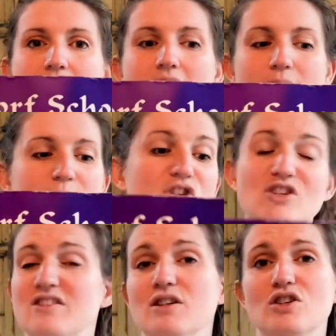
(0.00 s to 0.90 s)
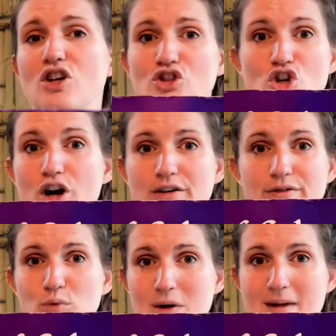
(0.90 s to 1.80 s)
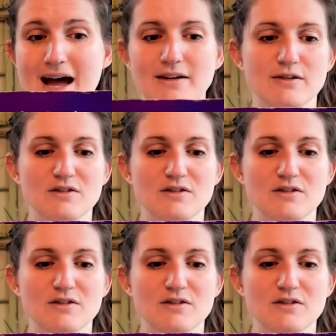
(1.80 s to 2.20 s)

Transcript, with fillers: um, in just a, a, chart format.